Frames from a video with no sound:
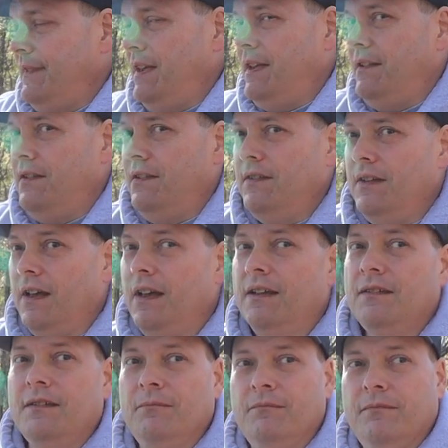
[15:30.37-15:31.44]
It's just
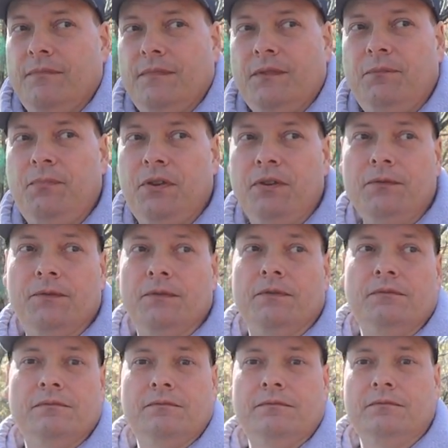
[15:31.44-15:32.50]
awesome. It's beautiful.
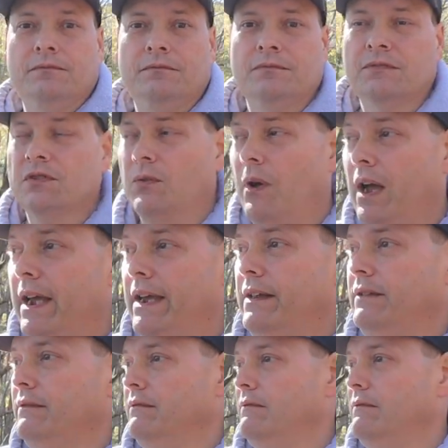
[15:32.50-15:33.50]
It's quiet.